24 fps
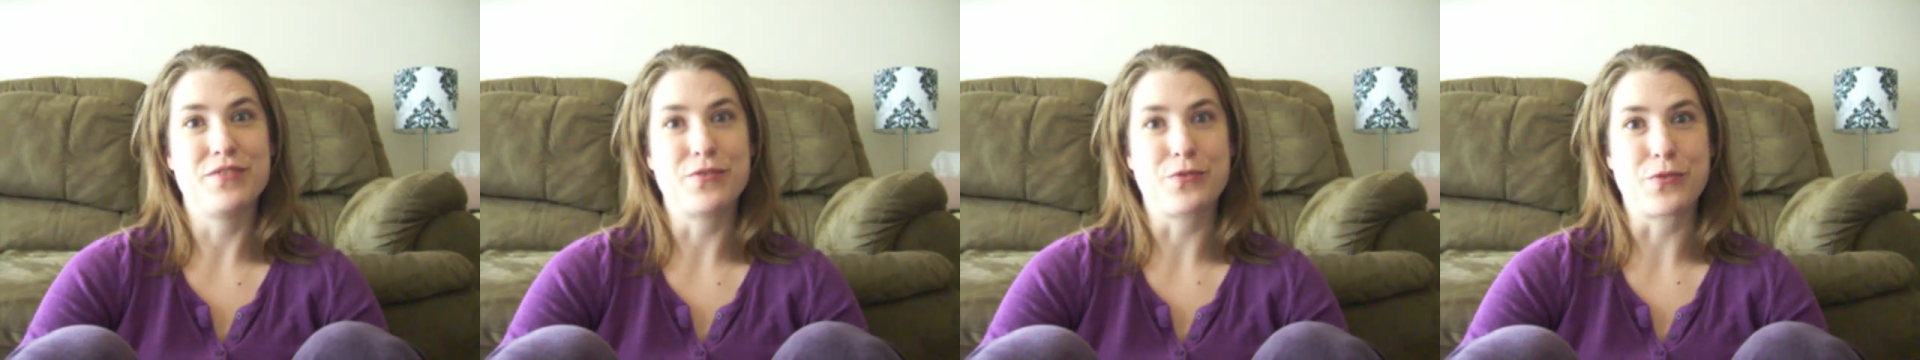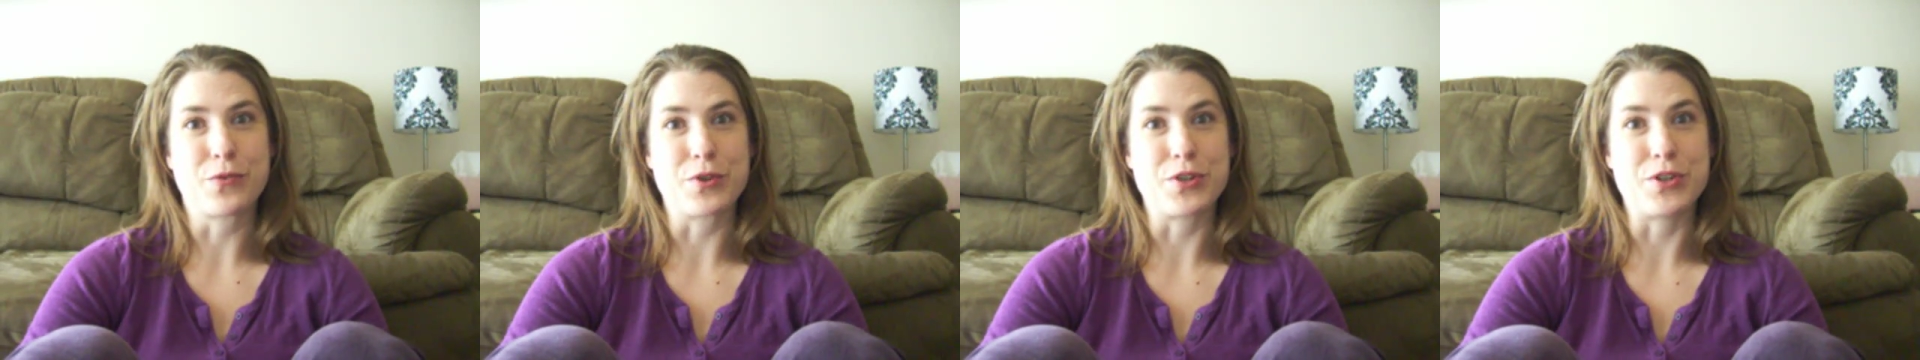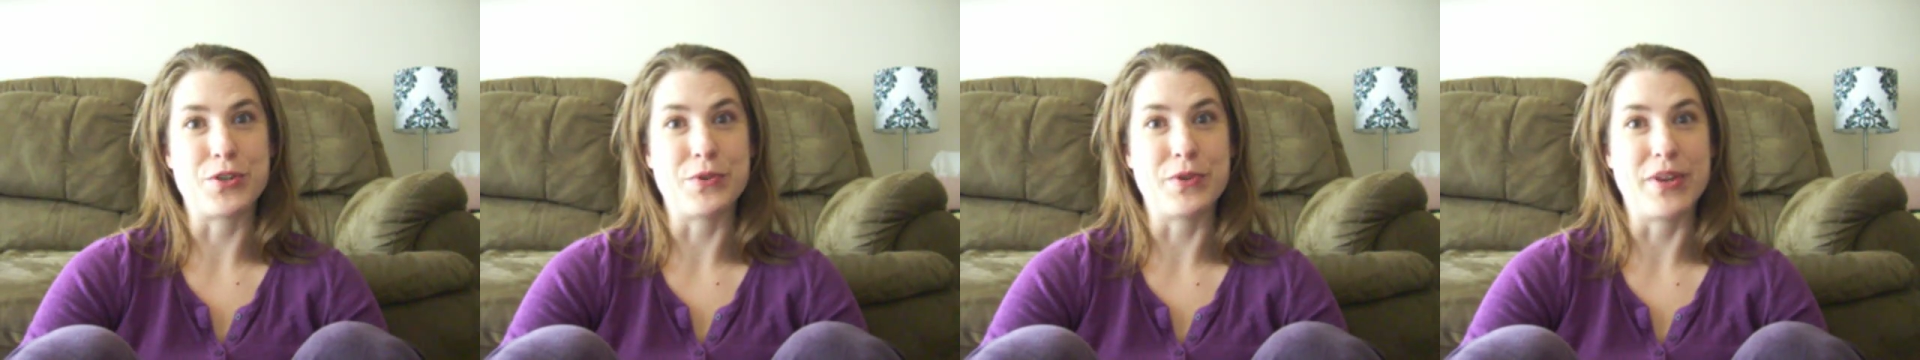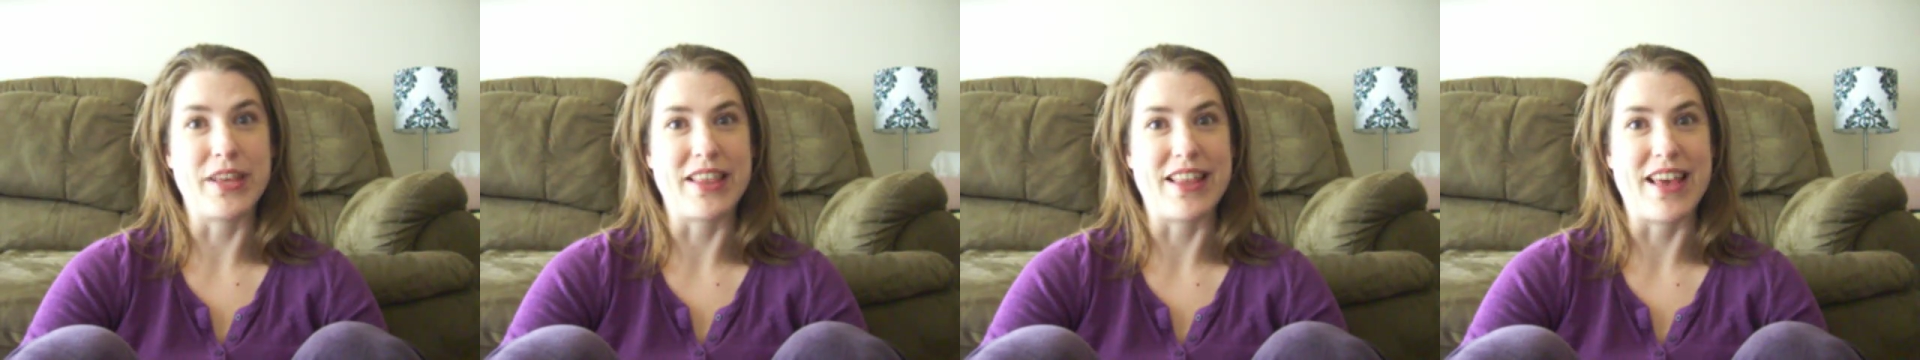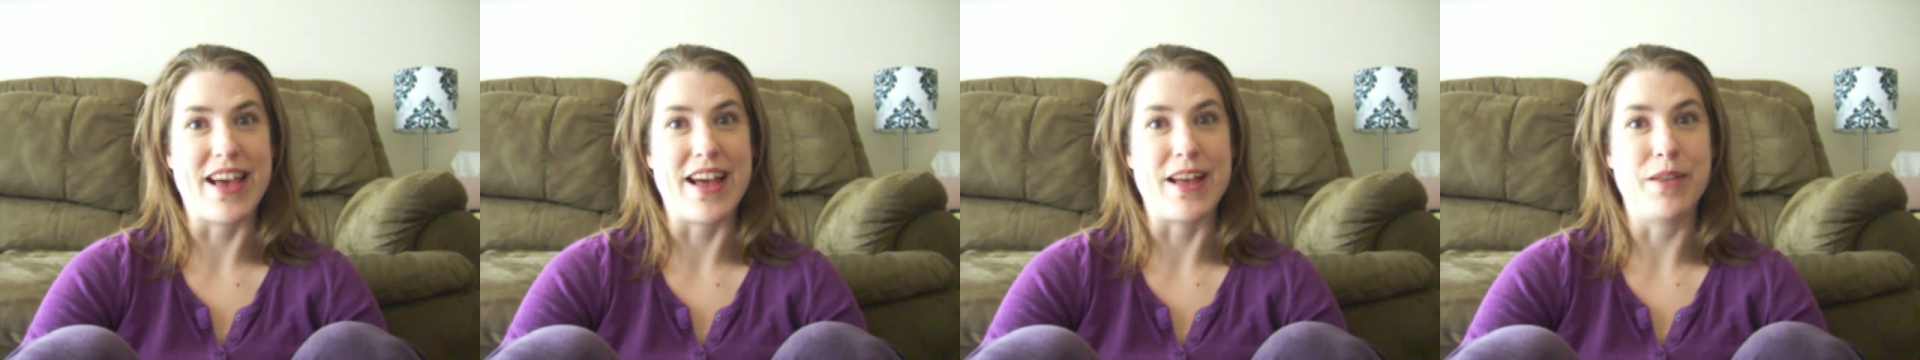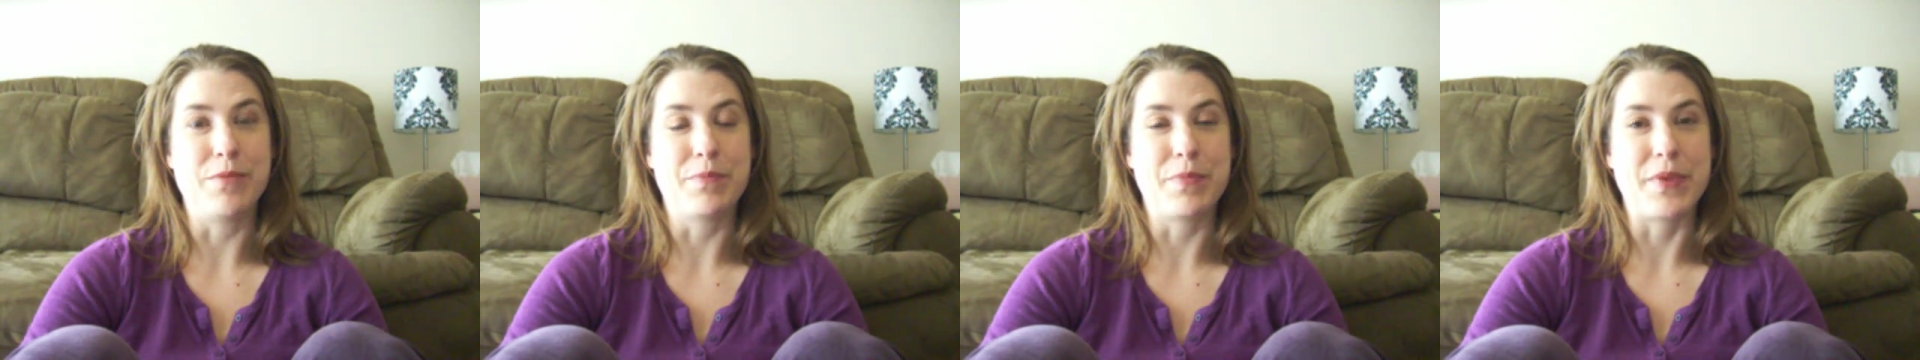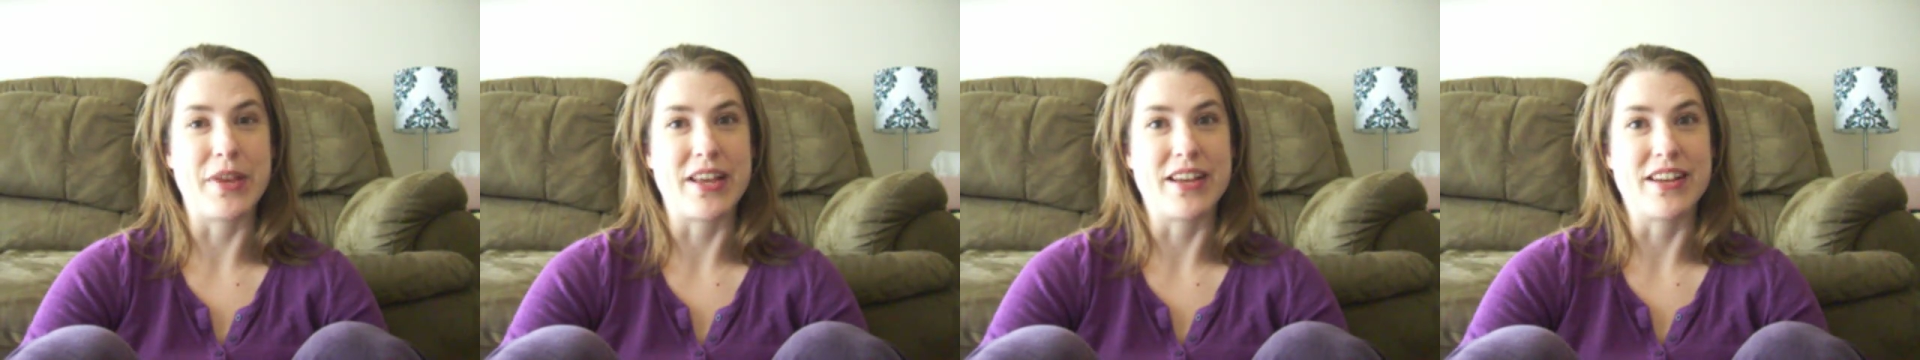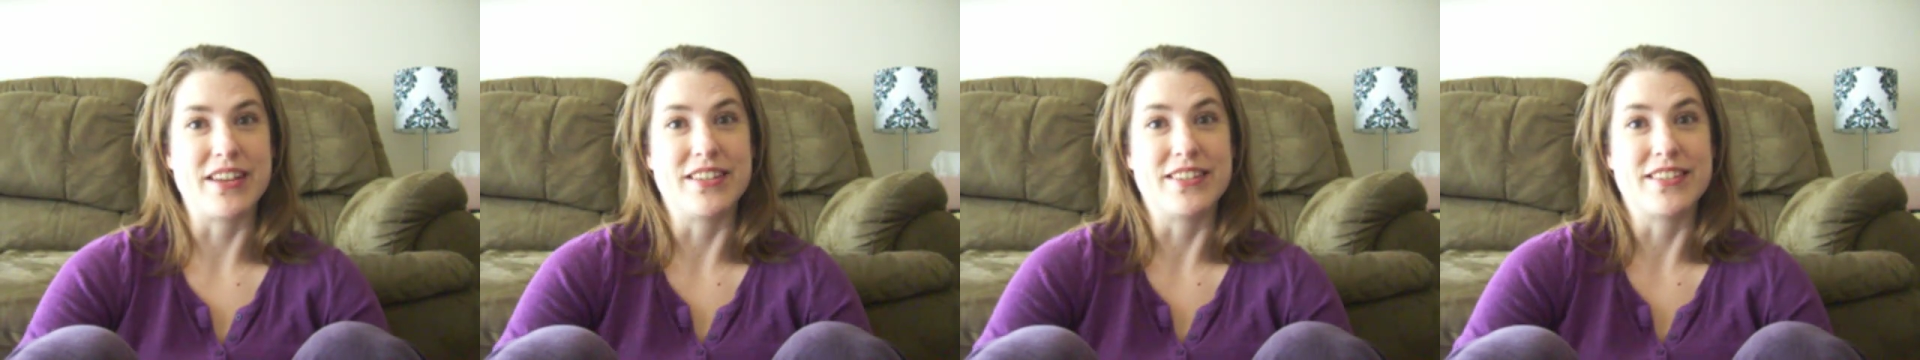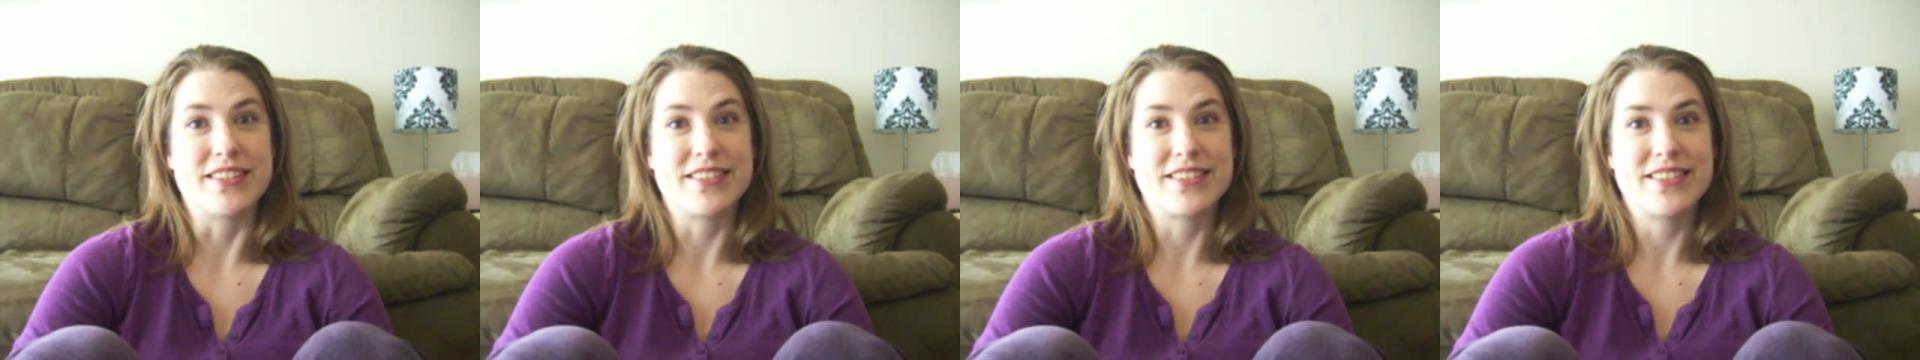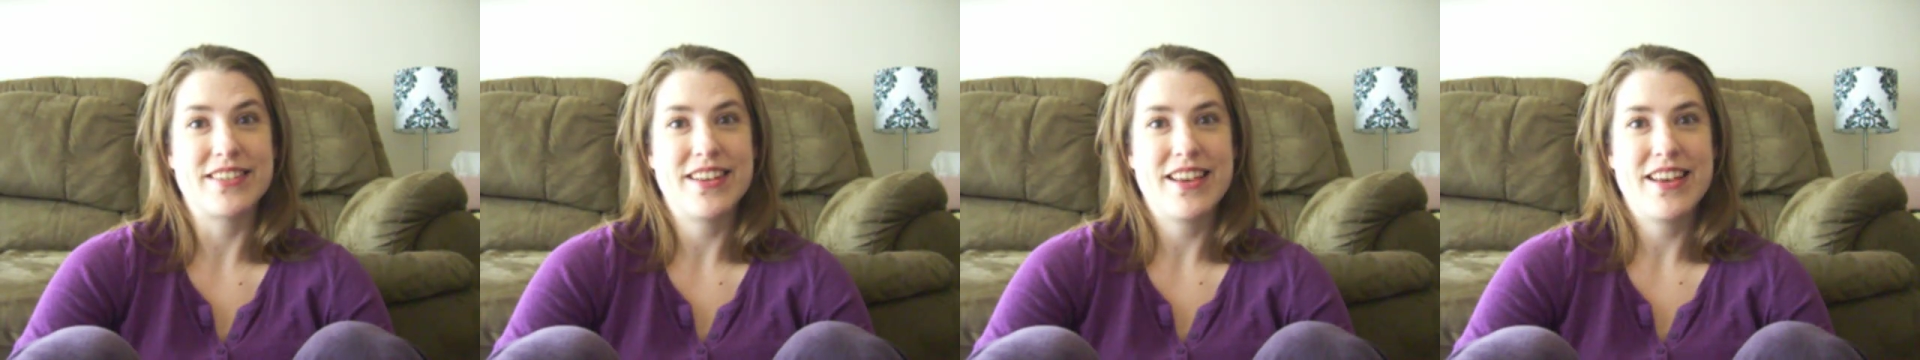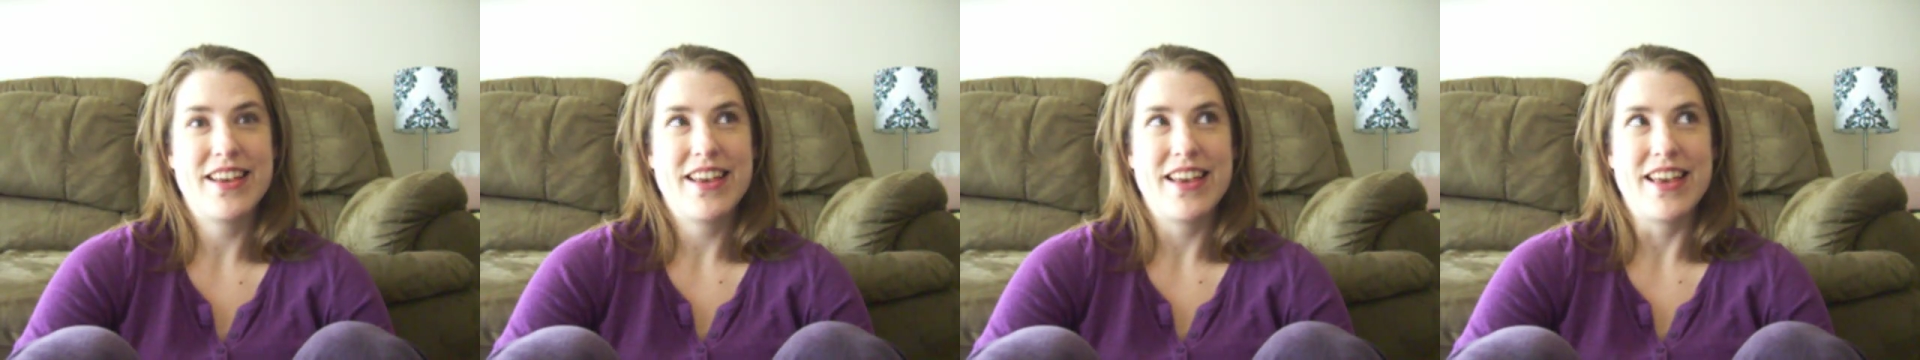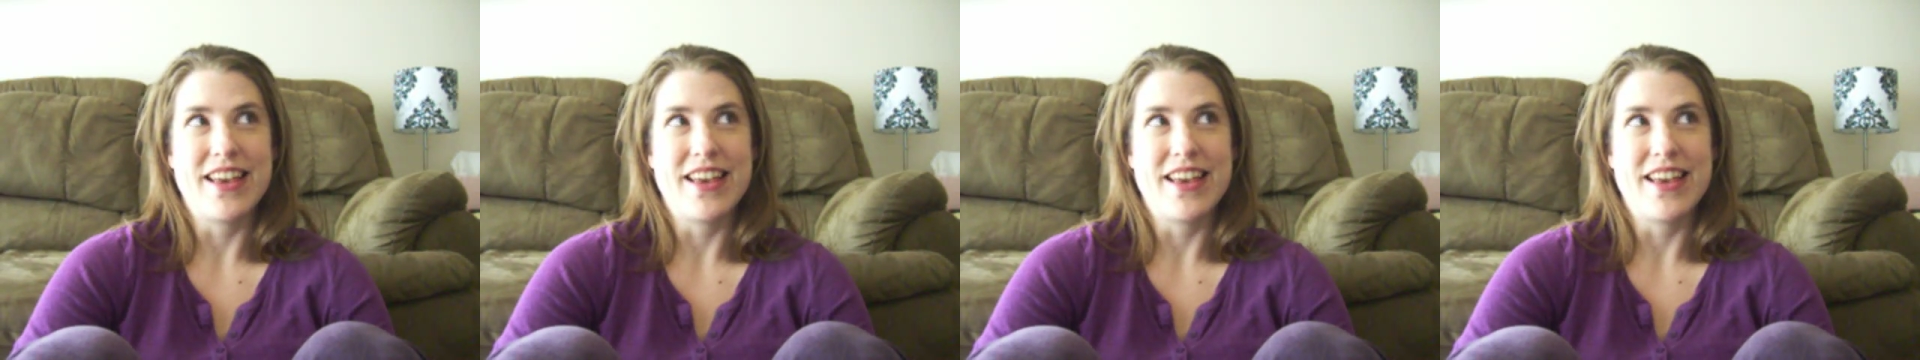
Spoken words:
for doing that, because